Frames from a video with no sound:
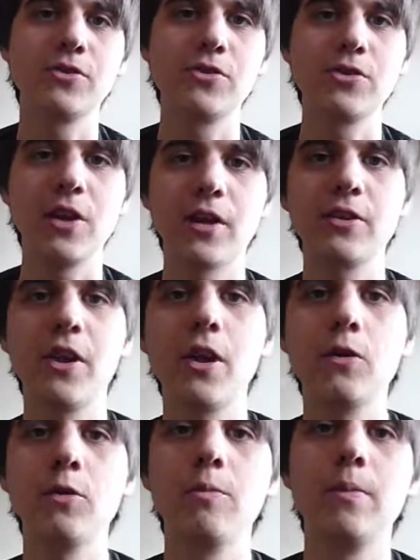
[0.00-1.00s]
just like an
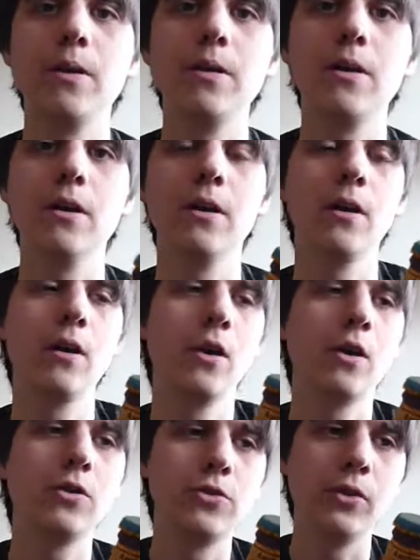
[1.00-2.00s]
ale would be
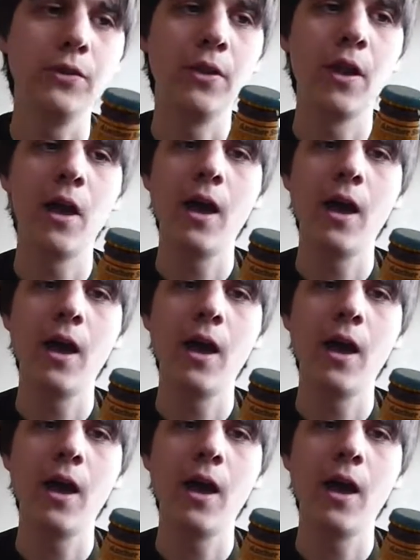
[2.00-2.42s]
done.